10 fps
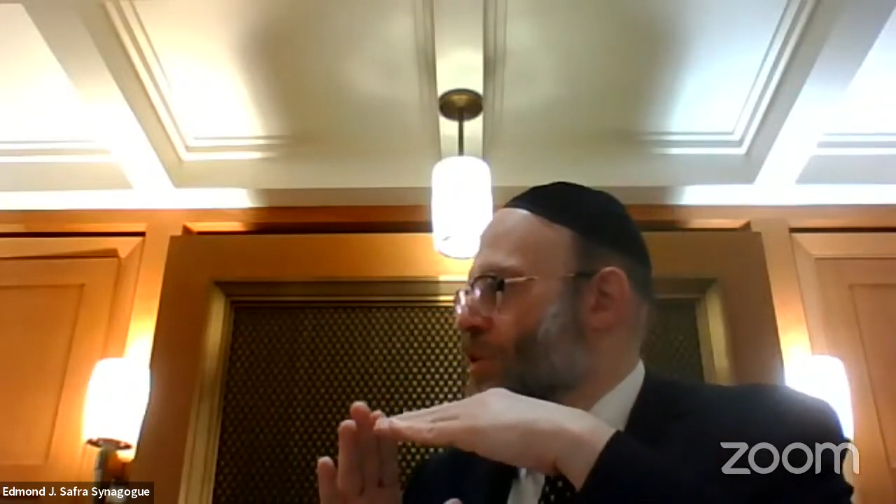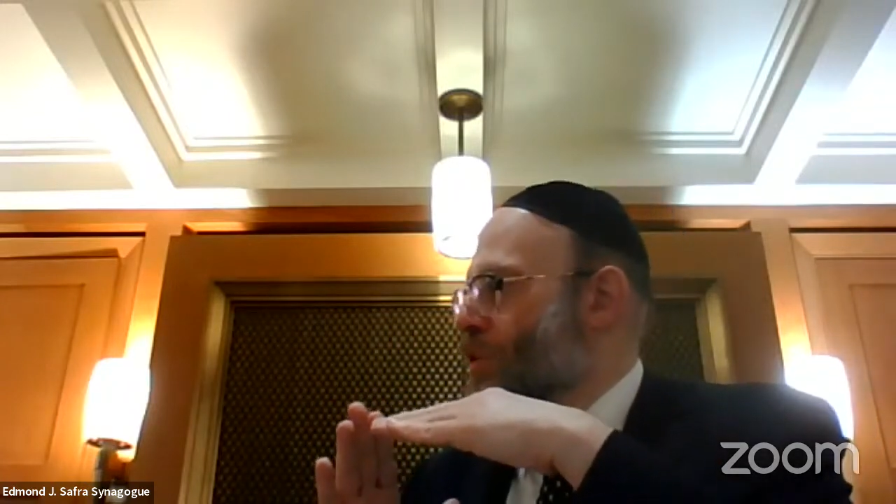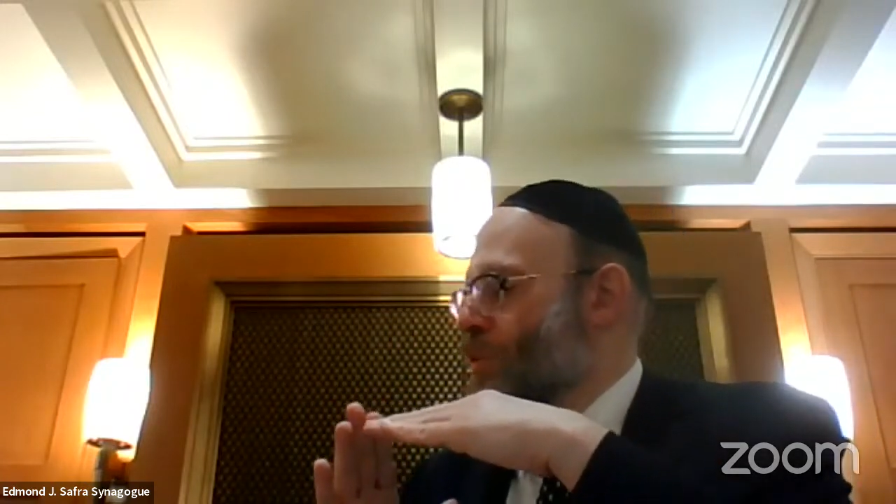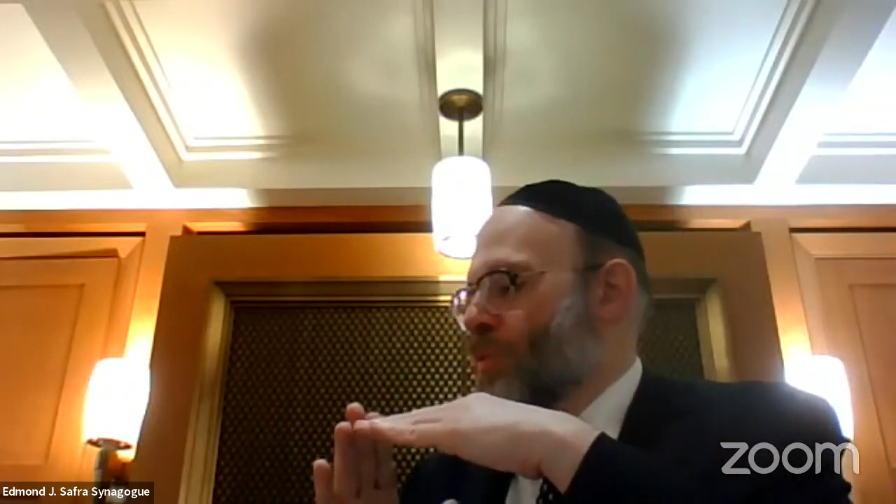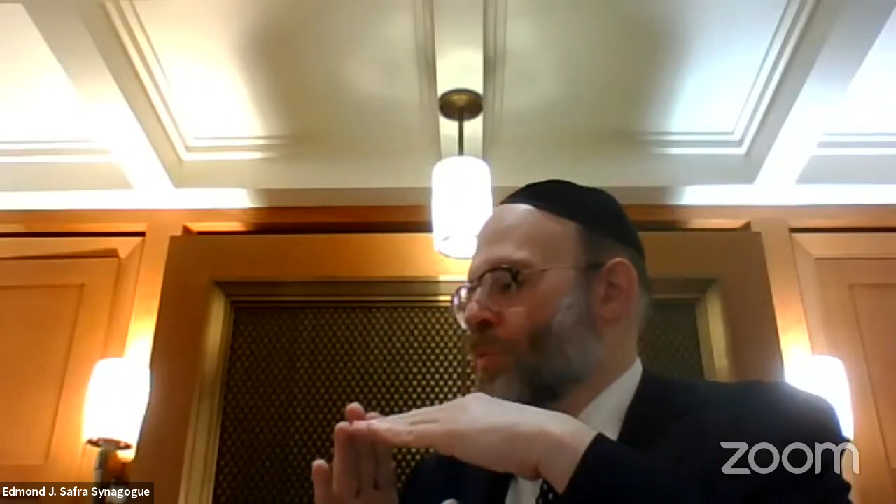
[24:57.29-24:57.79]

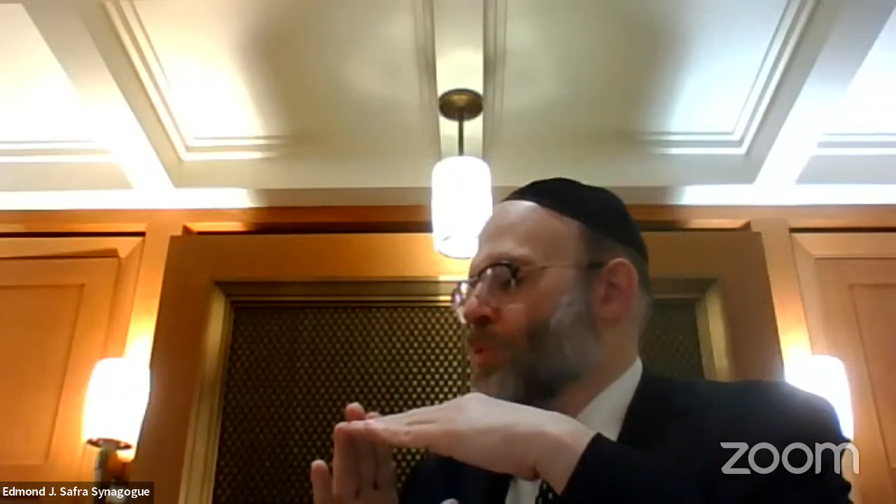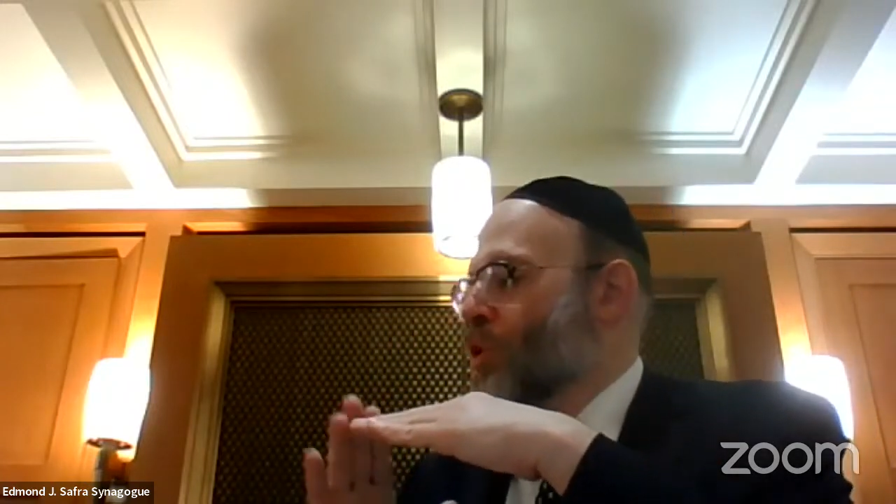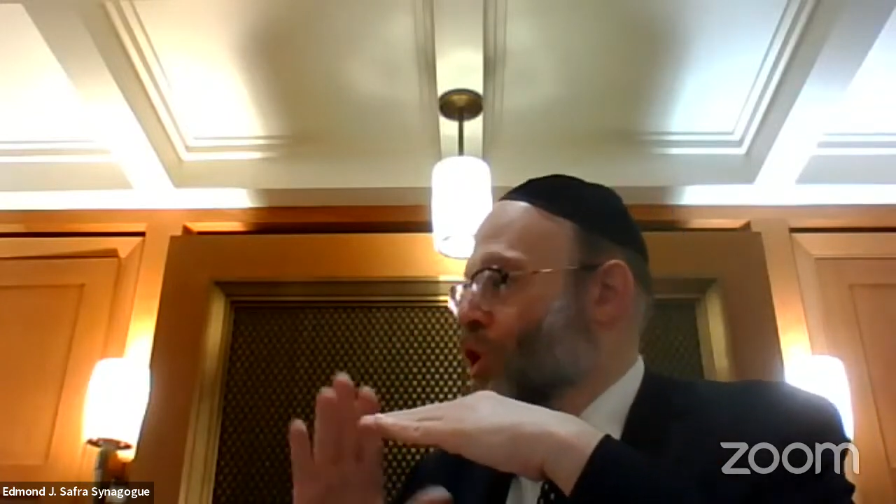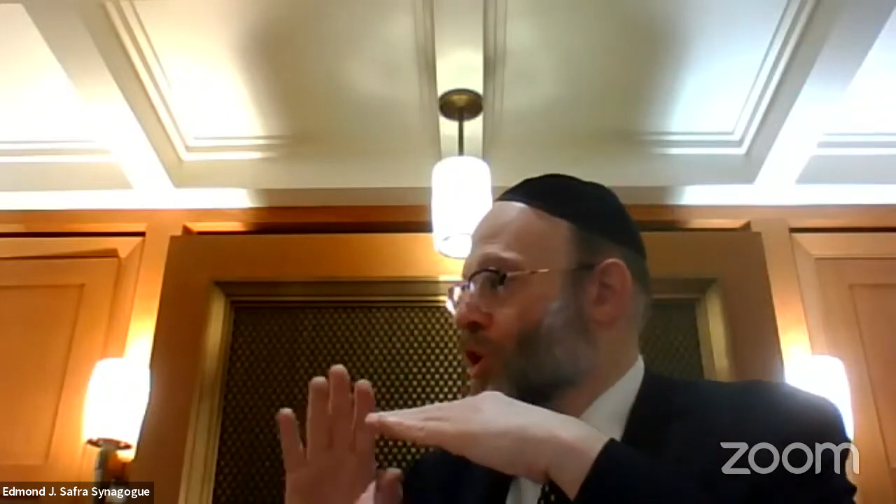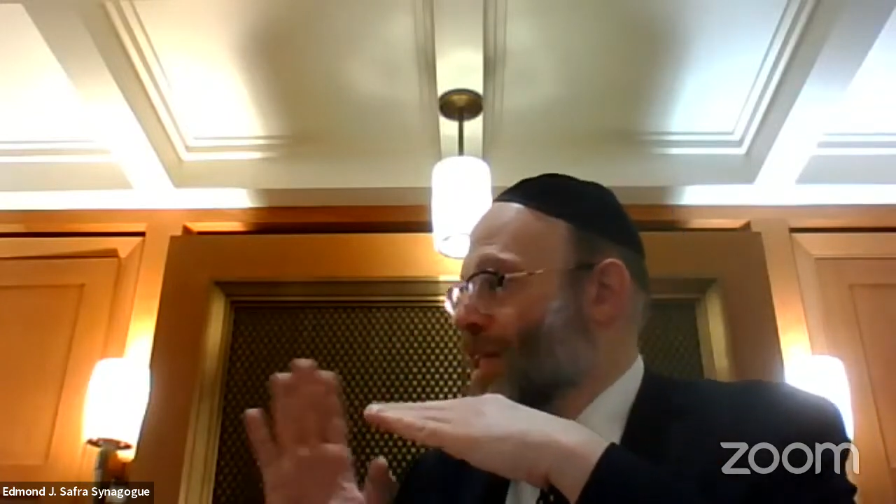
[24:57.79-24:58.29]
So we
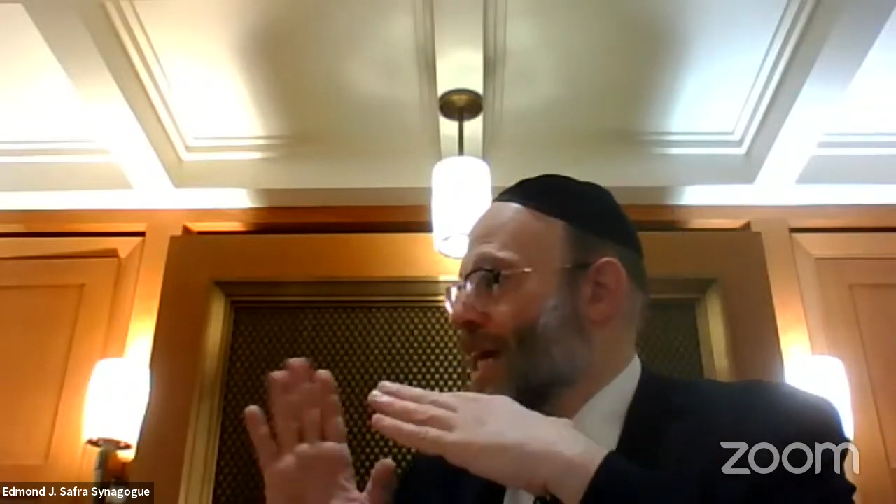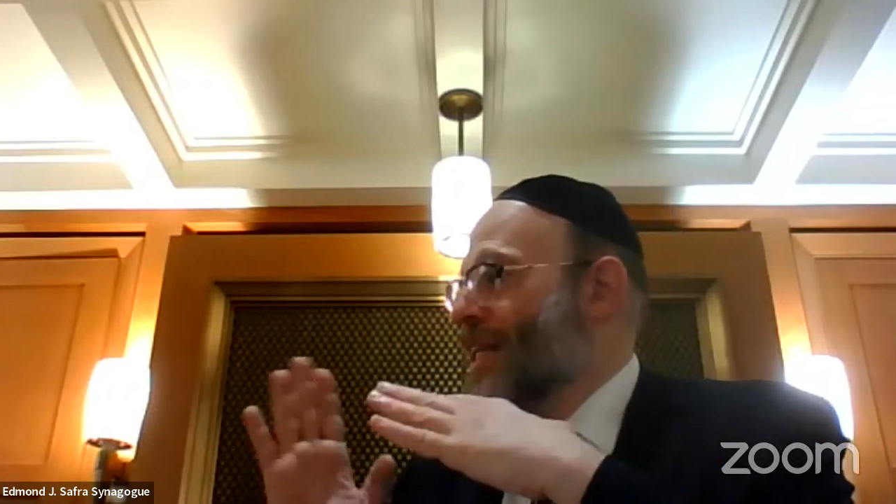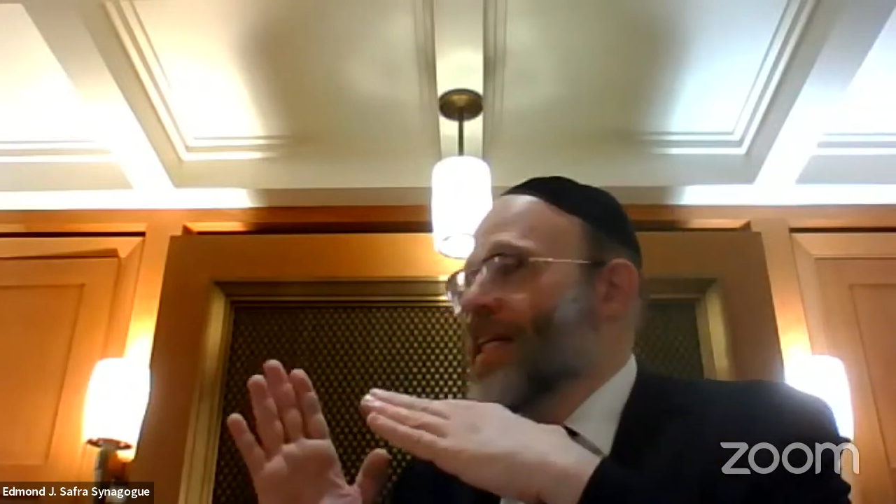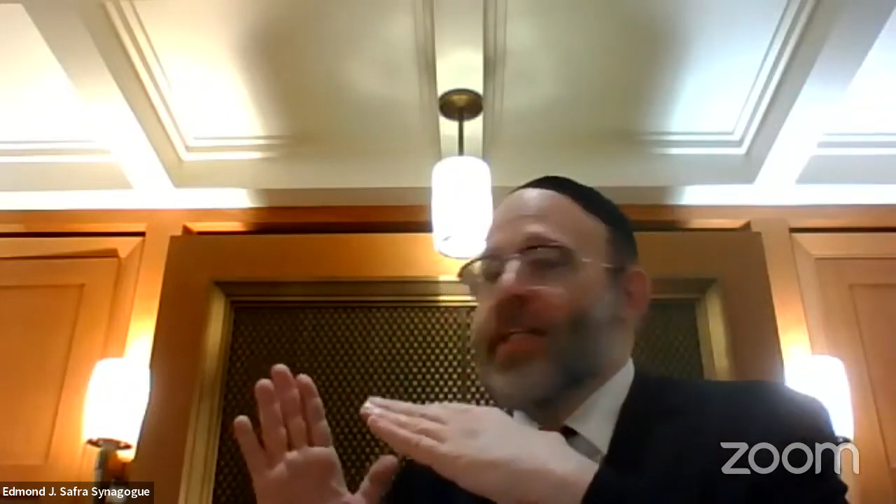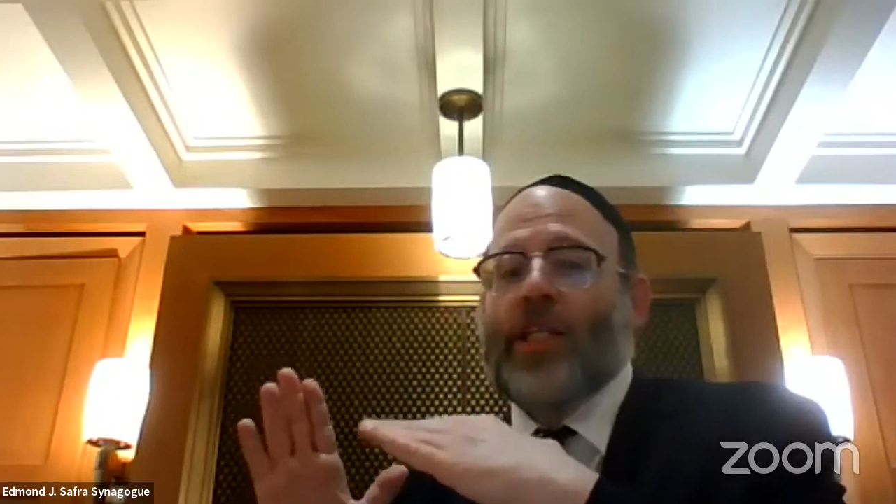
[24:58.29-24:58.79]
would look,
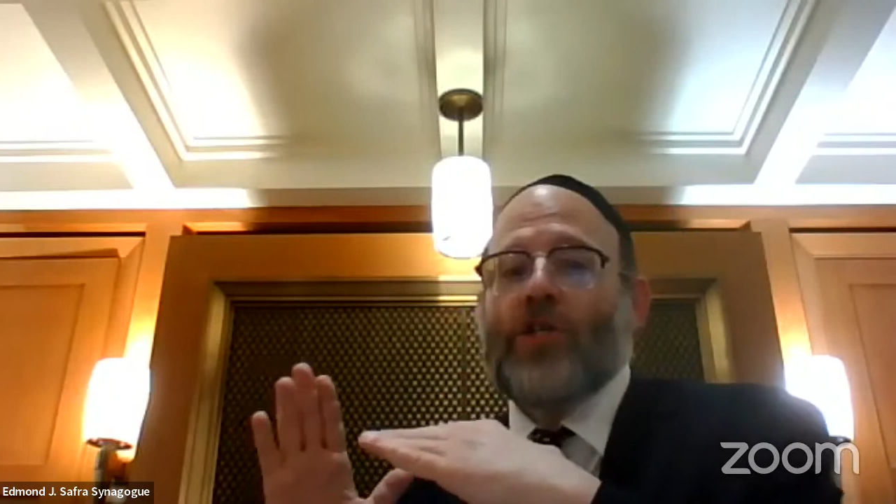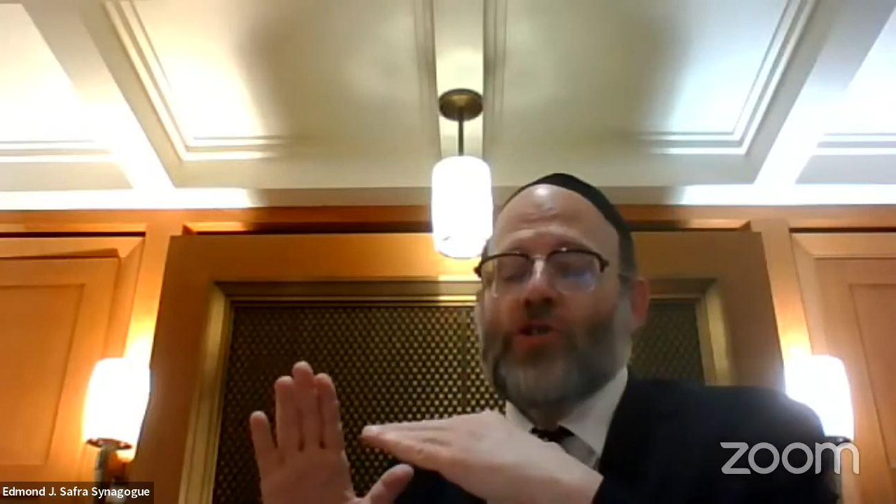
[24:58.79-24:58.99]
technically,